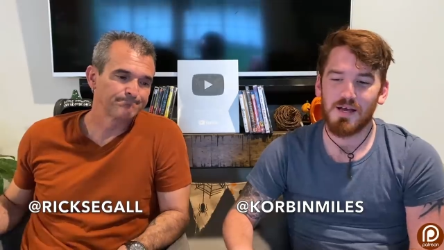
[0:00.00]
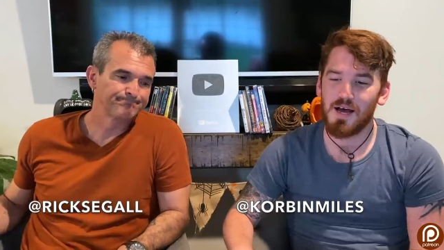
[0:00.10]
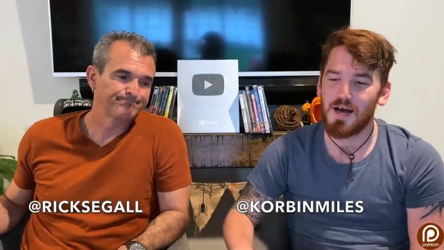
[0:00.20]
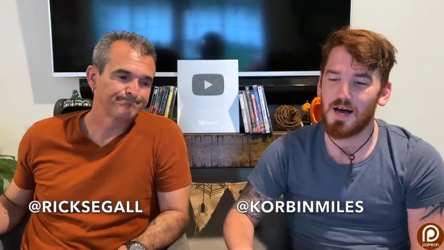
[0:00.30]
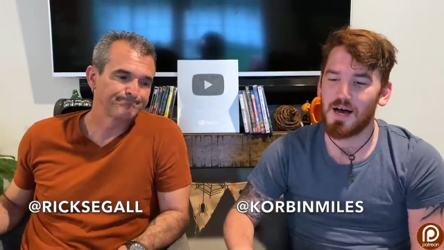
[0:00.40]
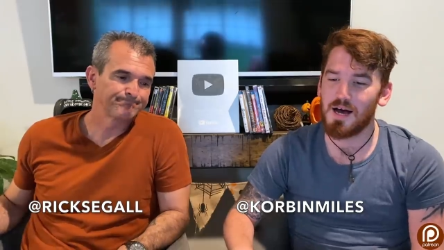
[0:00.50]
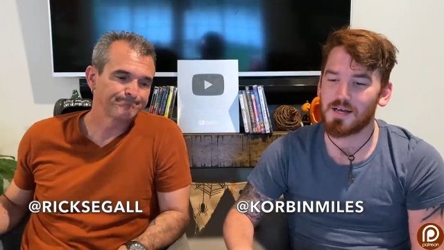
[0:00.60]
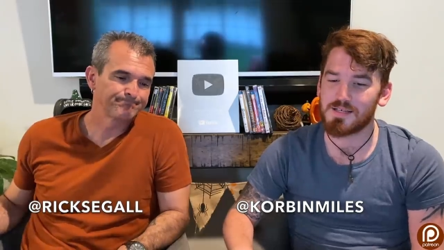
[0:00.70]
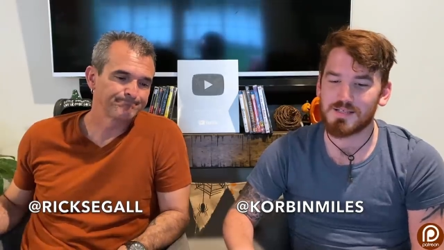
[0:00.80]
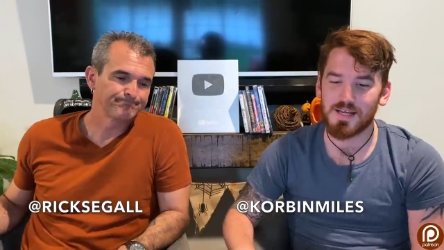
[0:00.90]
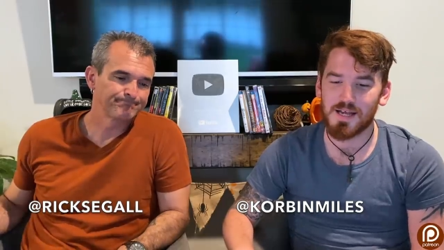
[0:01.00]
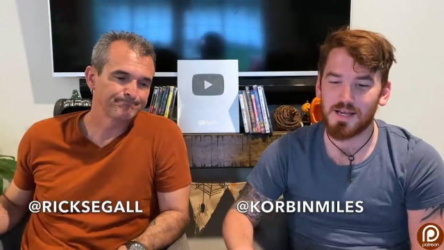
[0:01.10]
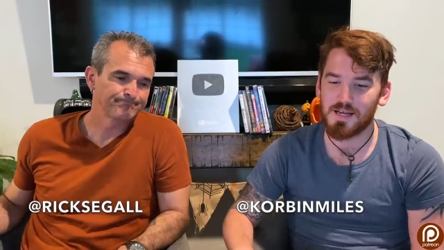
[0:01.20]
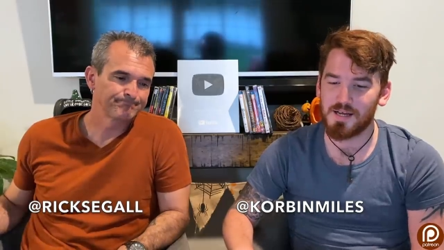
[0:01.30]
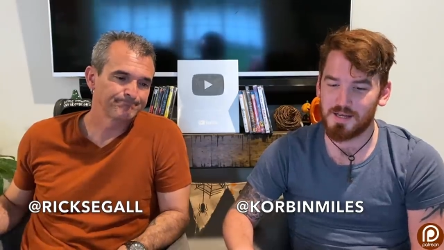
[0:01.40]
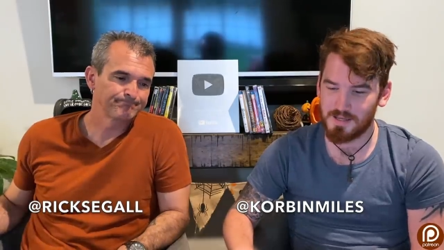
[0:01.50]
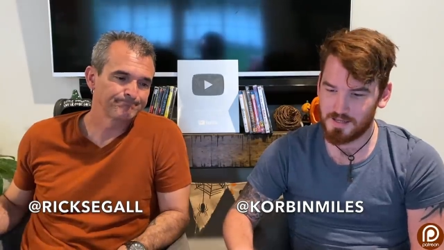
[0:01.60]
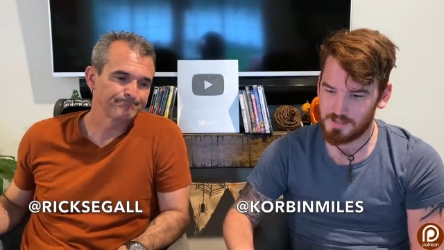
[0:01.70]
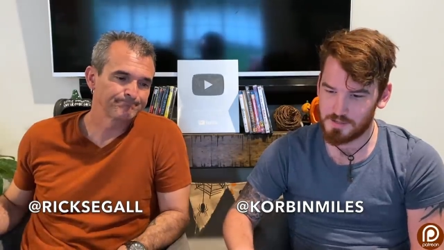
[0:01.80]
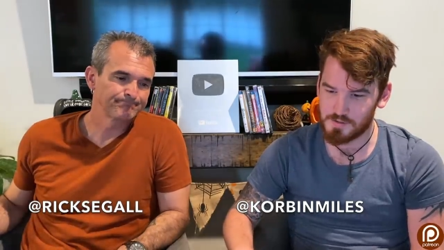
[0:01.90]
Speaker 1: Because uh, they
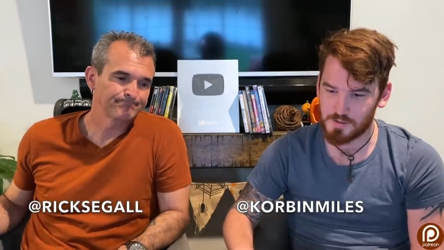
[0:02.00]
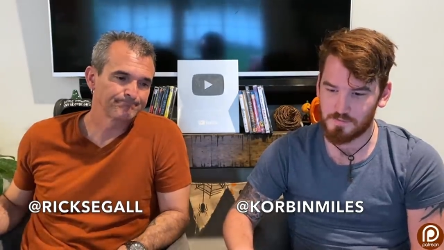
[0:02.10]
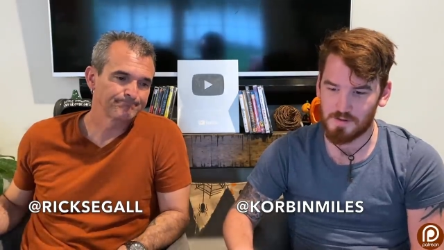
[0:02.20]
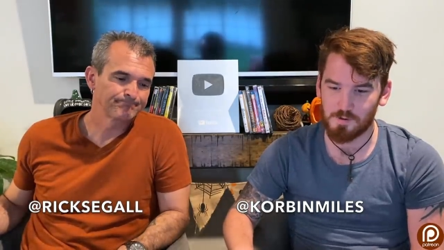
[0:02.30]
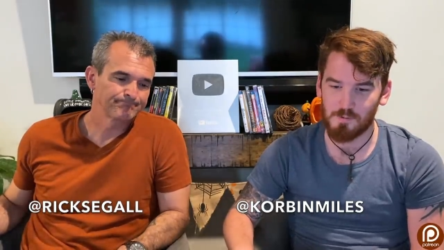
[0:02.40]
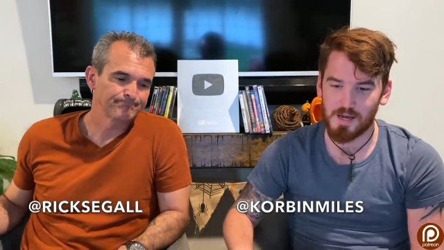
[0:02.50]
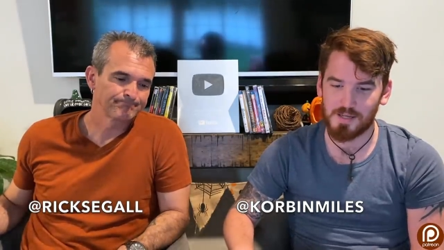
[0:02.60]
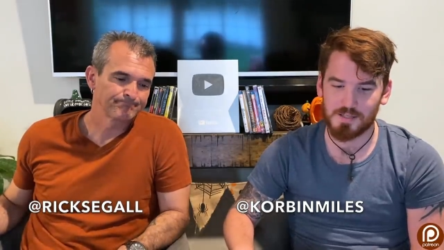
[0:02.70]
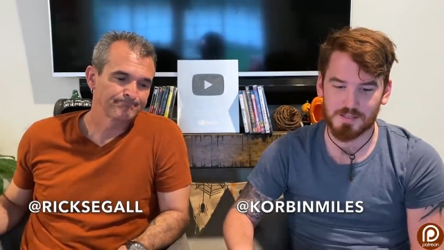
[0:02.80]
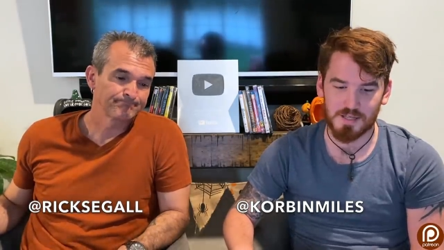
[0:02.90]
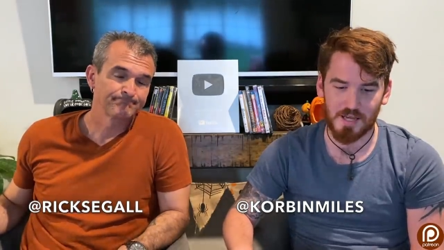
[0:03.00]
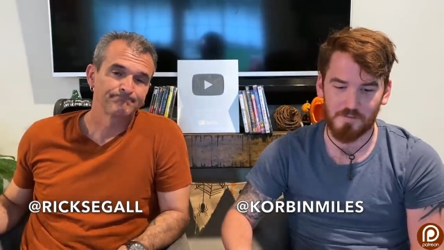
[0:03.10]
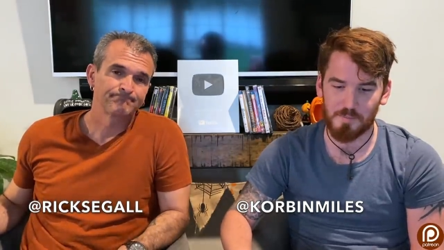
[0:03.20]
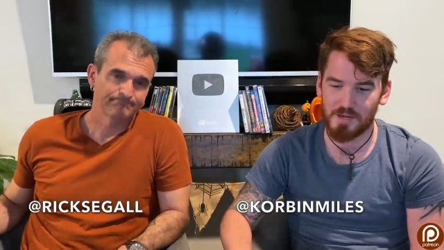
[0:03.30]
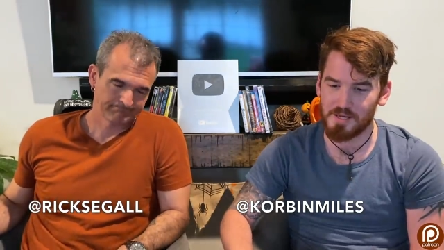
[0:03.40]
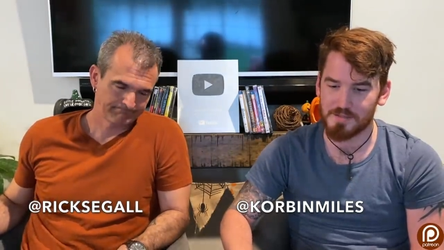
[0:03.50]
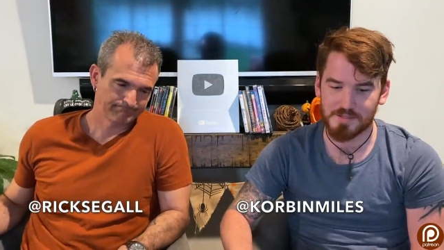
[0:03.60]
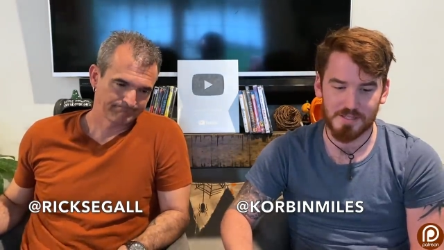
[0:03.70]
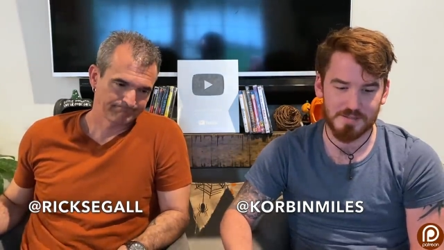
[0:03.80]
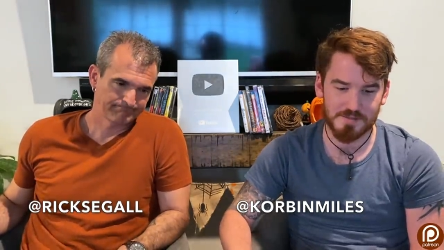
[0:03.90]
deserve every right, just like everybody else
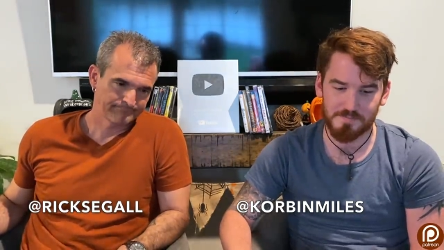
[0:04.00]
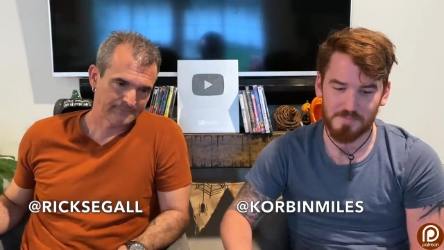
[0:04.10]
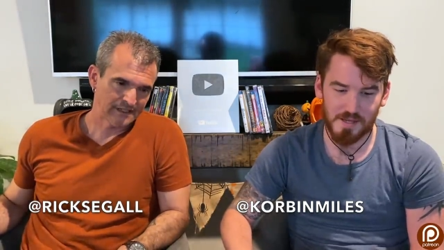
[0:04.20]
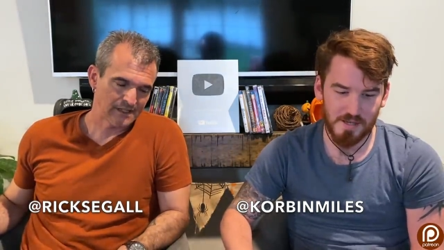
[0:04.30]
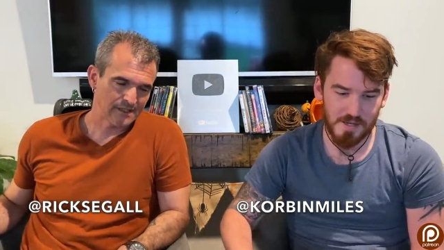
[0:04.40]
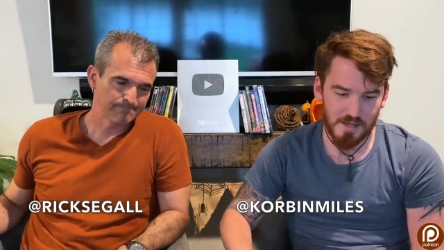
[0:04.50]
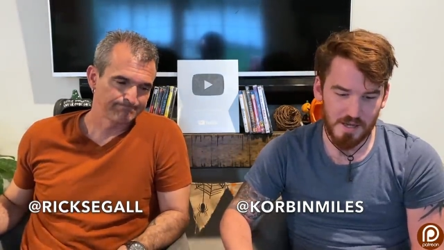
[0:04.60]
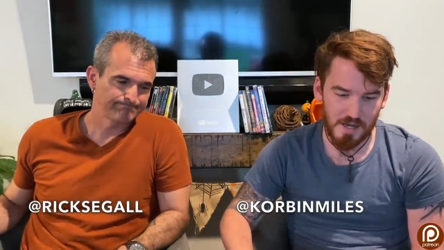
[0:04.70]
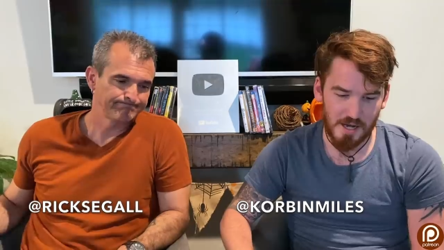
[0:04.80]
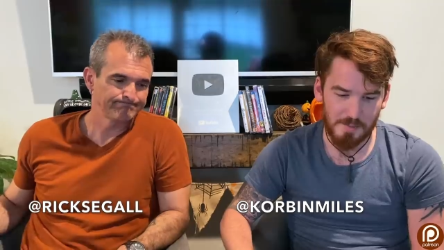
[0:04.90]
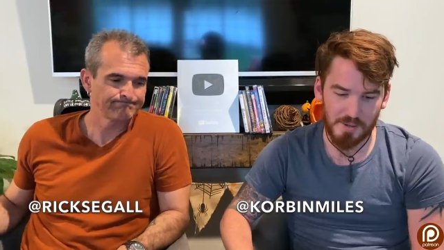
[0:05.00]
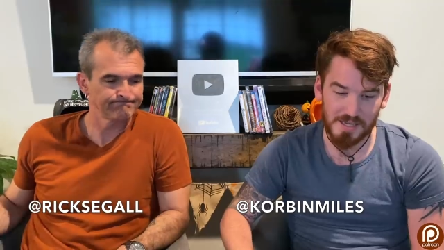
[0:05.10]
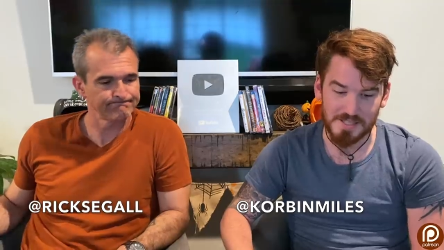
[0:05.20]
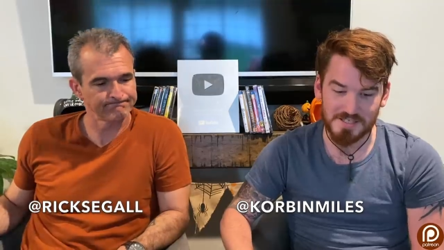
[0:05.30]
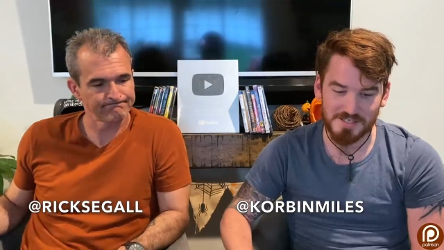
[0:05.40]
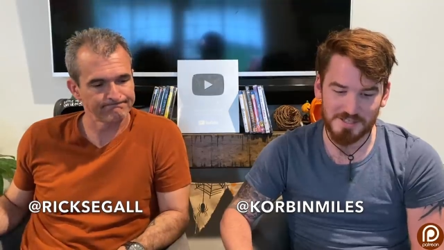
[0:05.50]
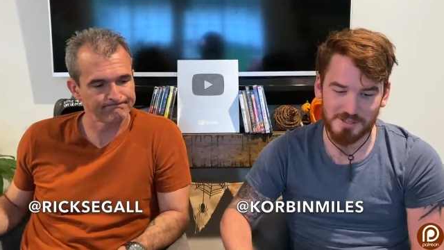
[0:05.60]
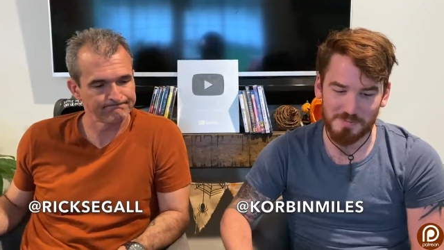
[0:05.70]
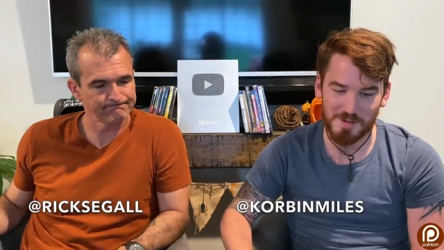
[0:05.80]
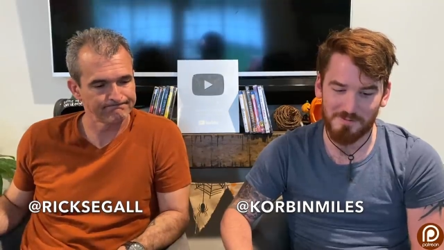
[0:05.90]
does. Yeah. Uh, but yes, this
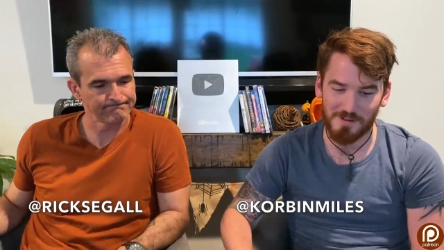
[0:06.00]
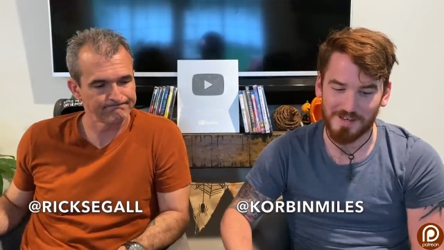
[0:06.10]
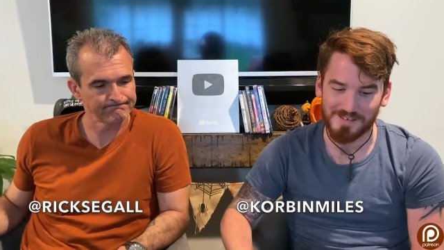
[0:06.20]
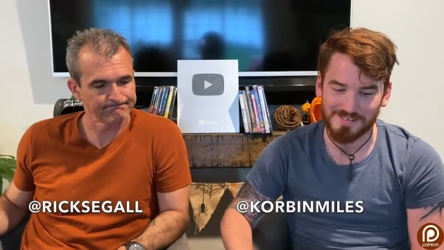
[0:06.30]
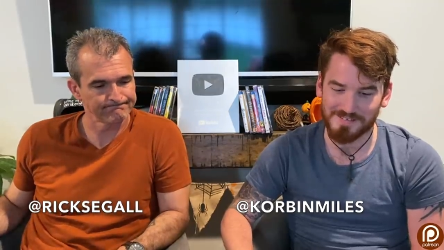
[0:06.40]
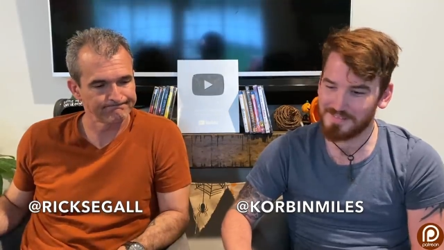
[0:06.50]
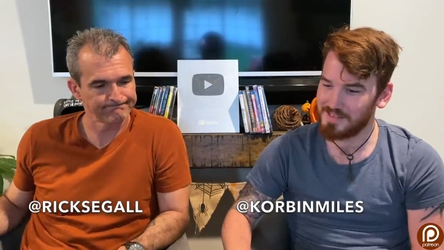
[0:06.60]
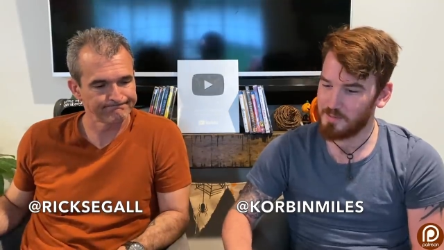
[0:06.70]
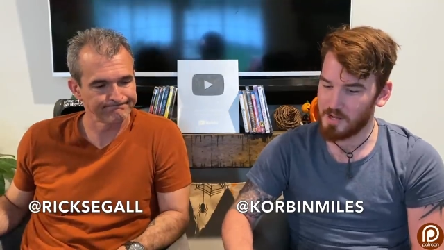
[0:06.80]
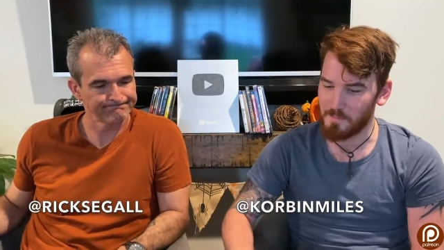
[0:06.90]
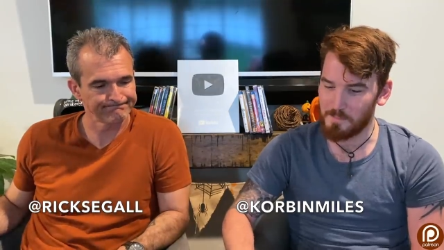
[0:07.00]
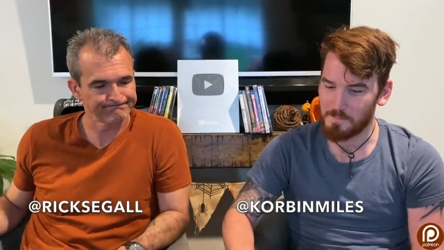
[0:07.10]
should be fun. Here we go.